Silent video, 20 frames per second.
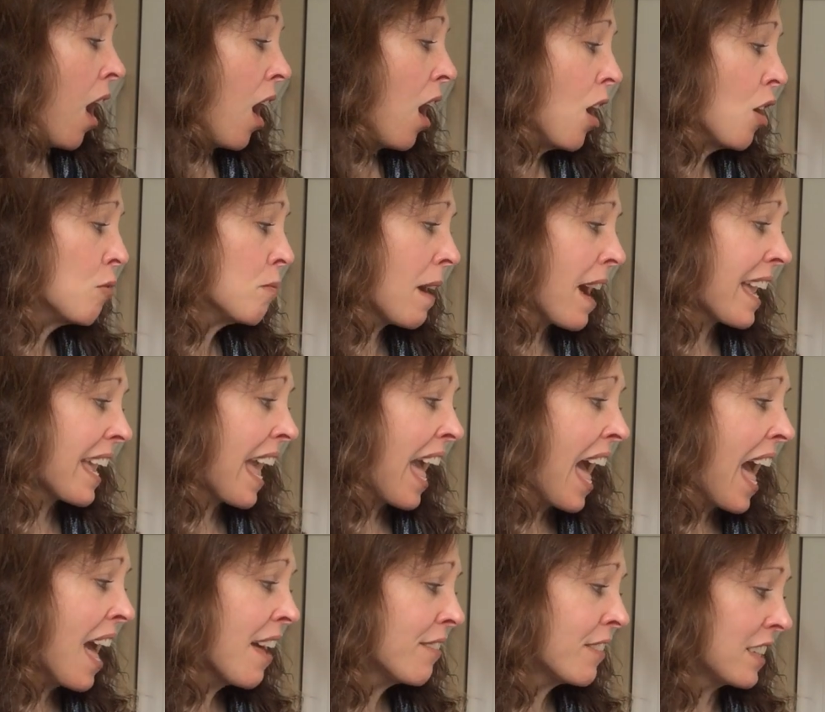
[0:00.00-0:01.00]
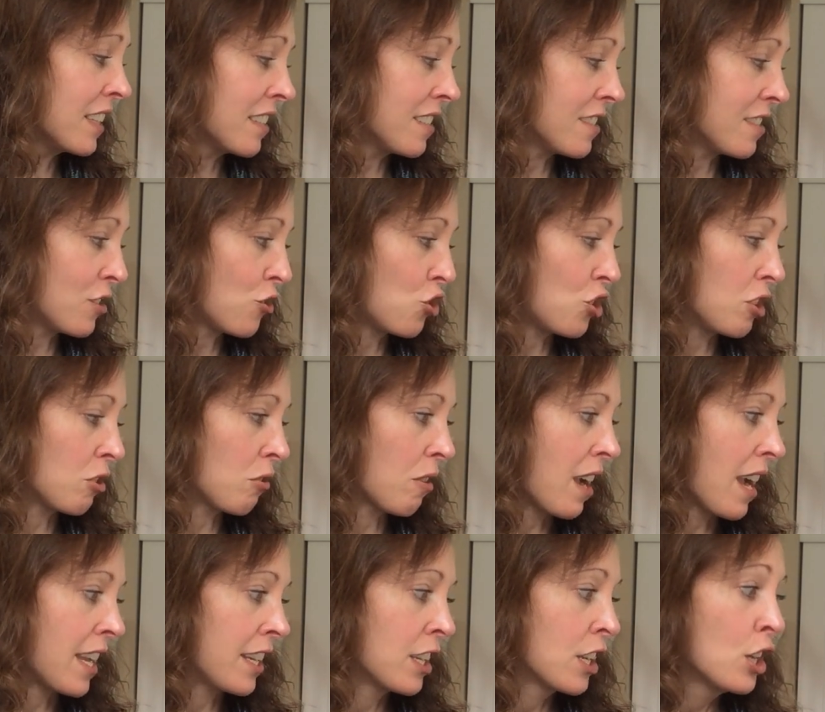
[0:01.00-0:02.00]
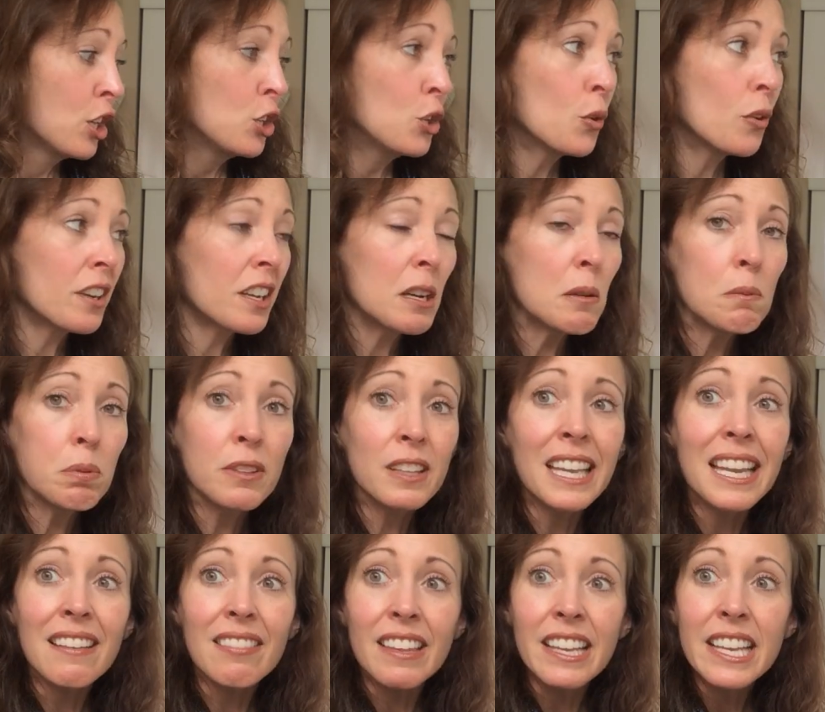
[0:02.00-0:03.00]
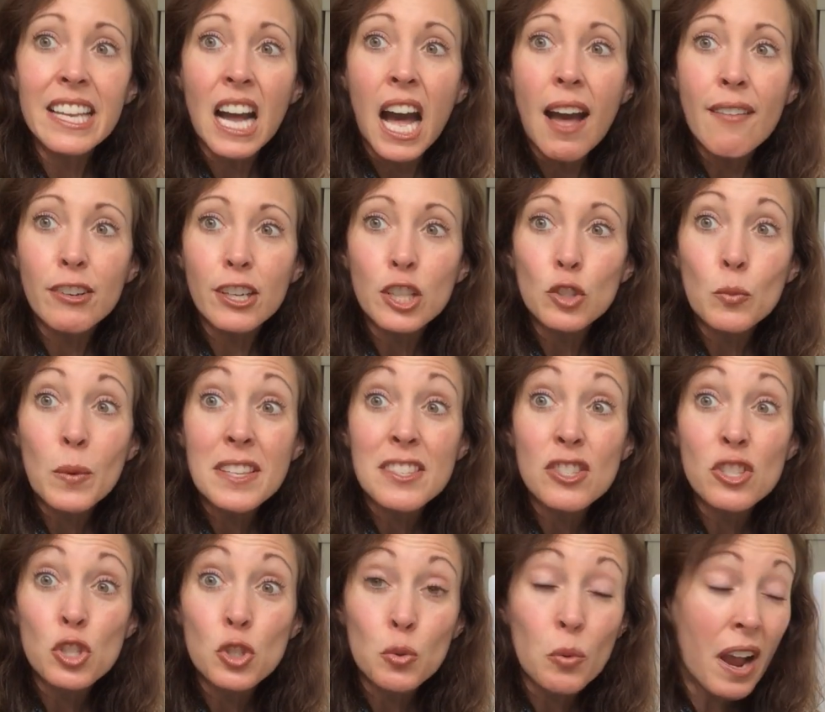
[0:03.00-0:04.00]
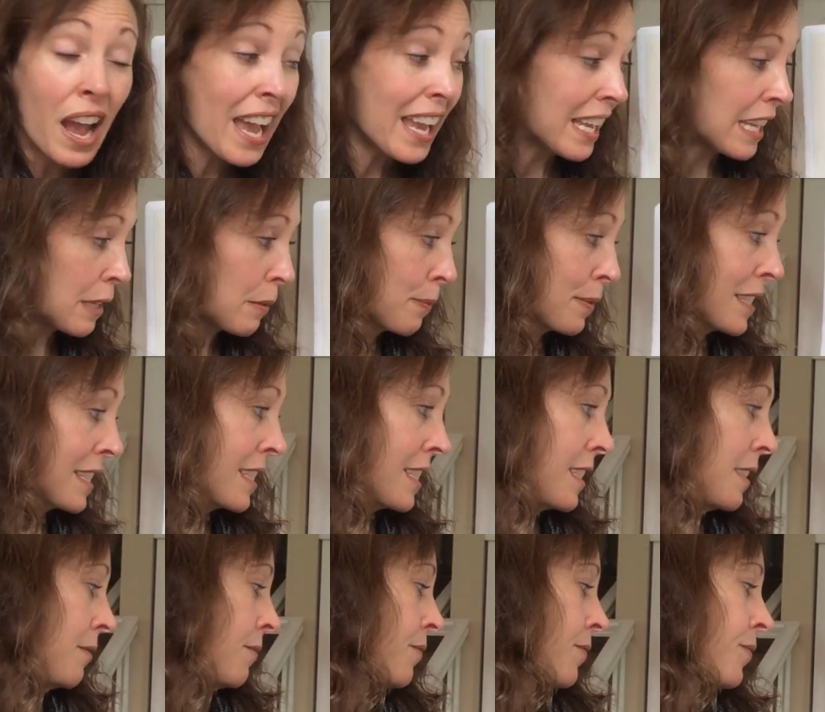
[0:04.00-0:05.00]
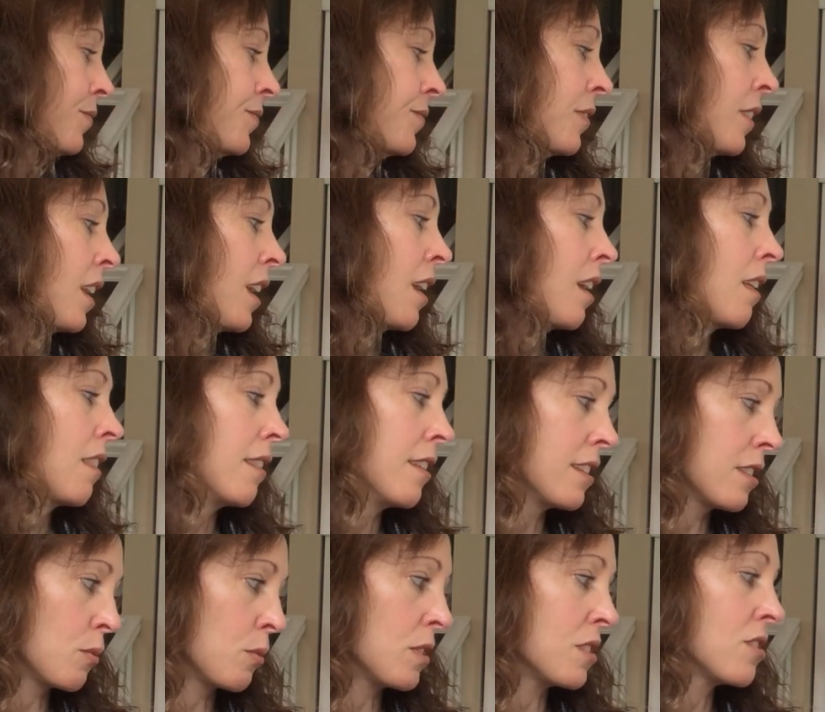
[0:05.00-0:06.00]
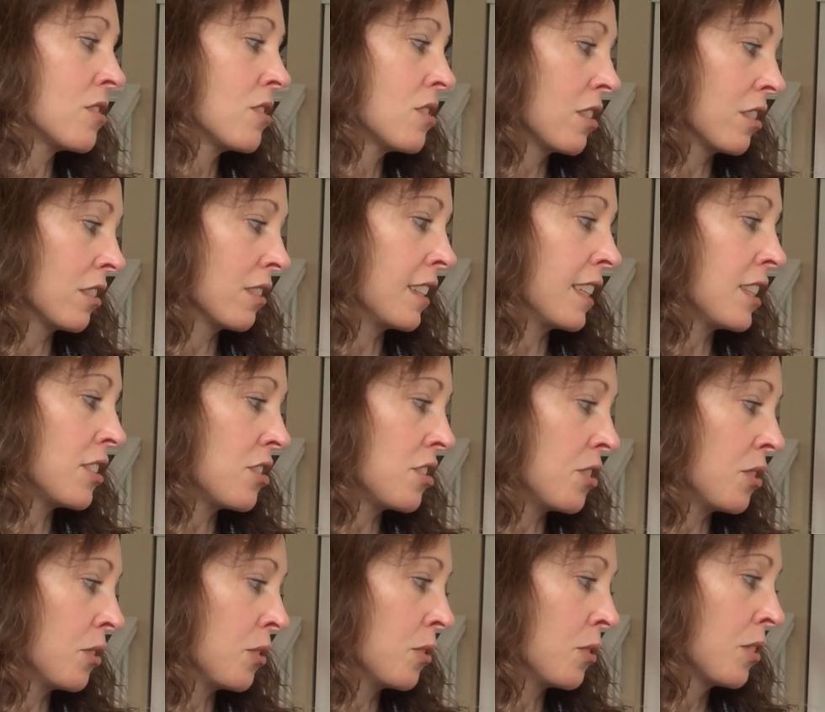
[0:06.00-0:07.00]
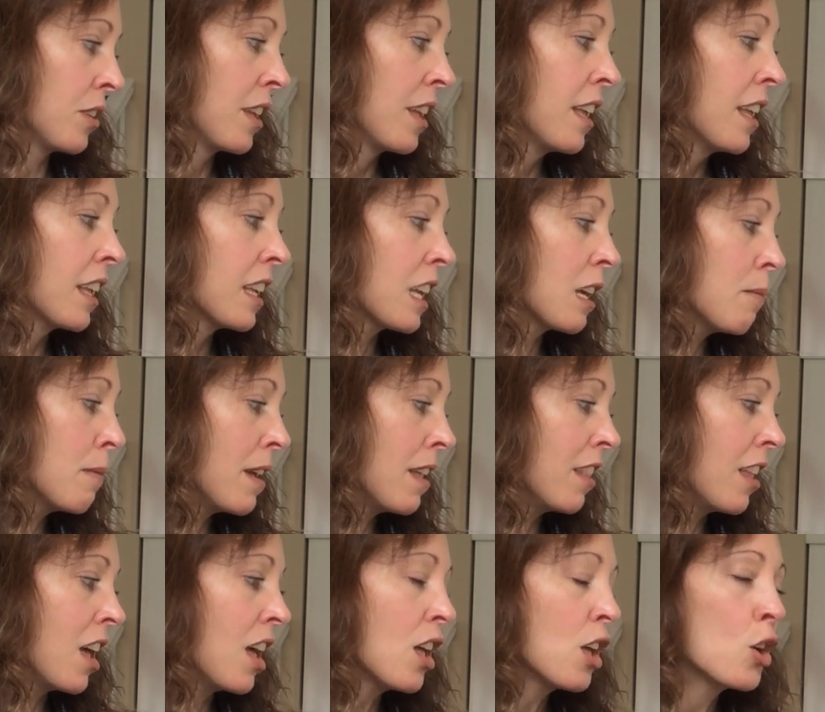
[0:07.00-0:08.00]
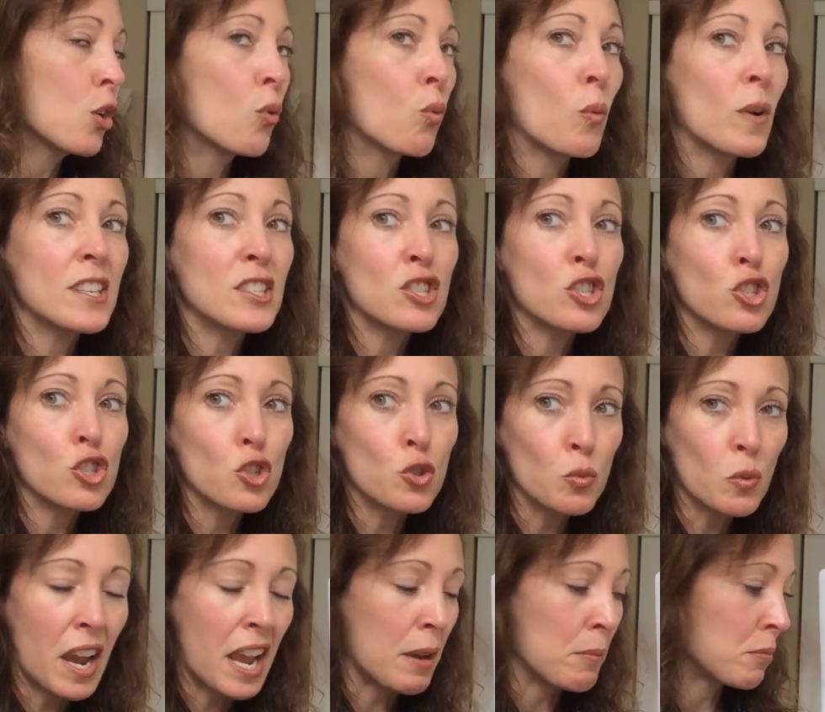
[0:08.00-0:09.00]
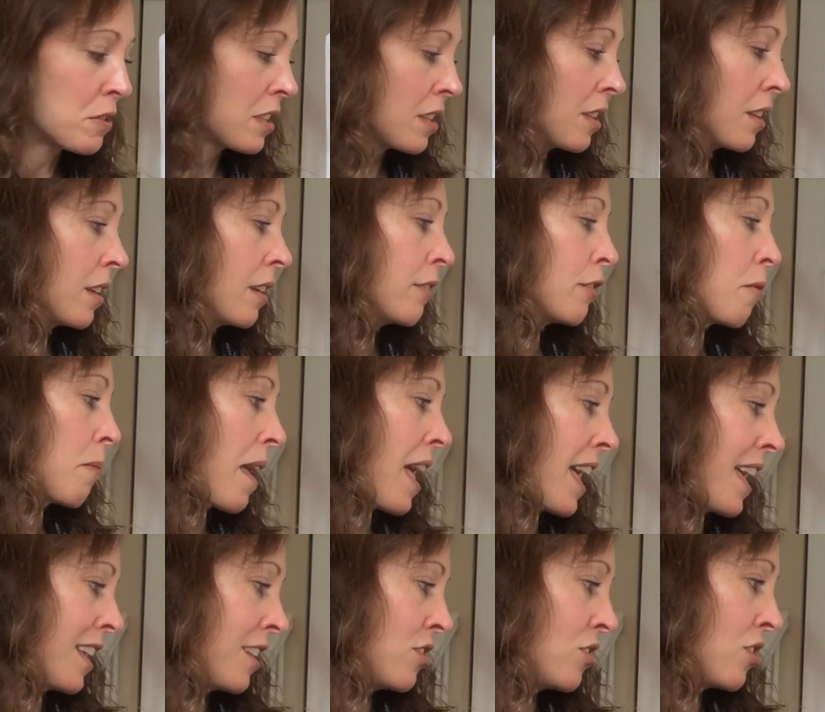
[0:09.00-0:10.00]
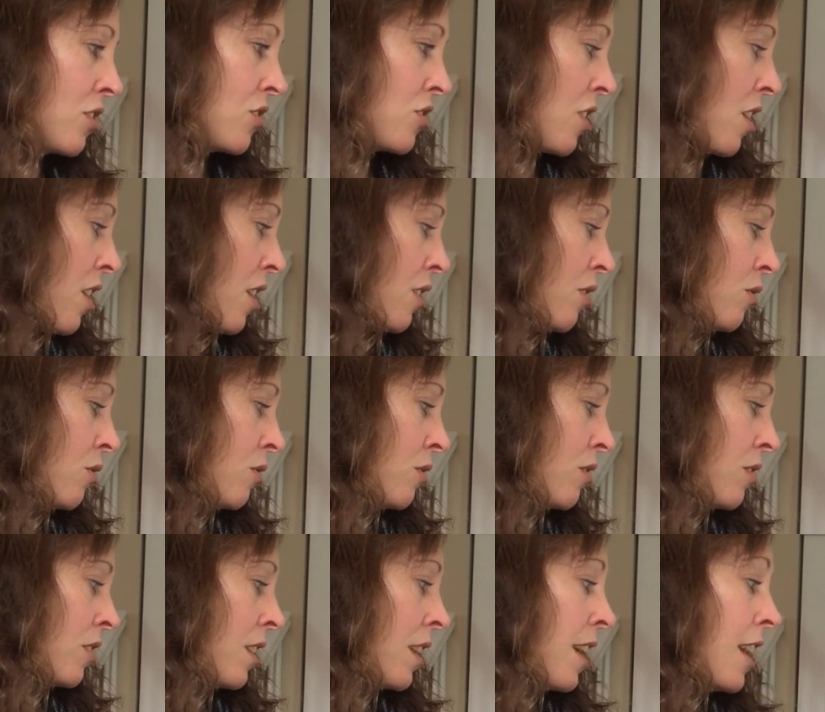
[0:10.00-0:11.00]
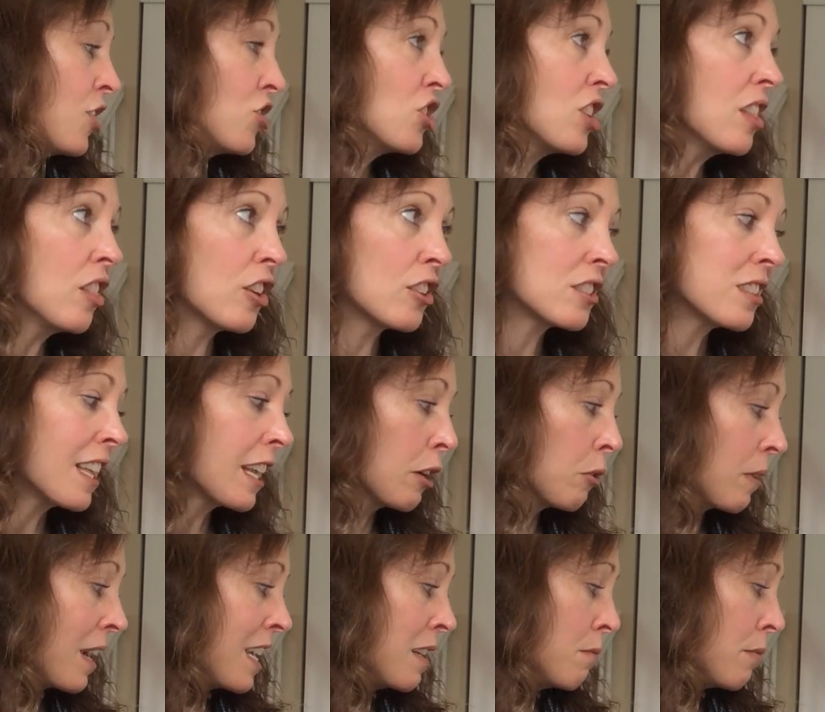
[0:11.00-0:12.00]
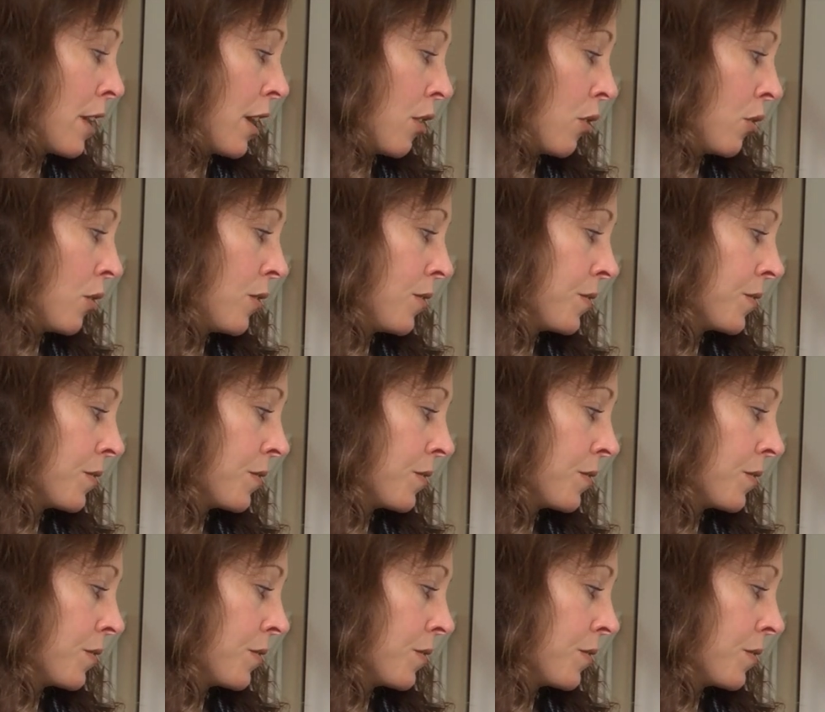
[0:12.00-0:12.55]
"Oh, my heavens," she cried. "You're completely covered with stripes." This was certainly true. Camilla was striped from head to toe. She looked like a rainbow.